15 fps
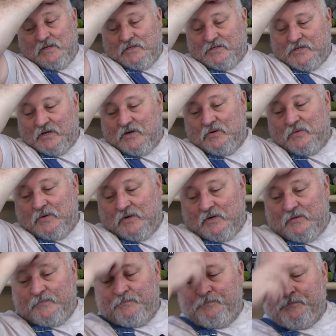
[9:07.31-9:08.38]
So,
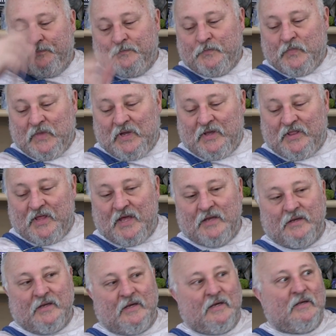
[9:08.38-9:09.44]
um, and
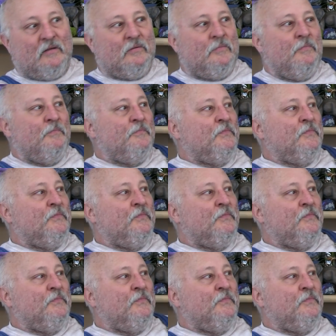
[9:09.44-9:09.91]
then uh,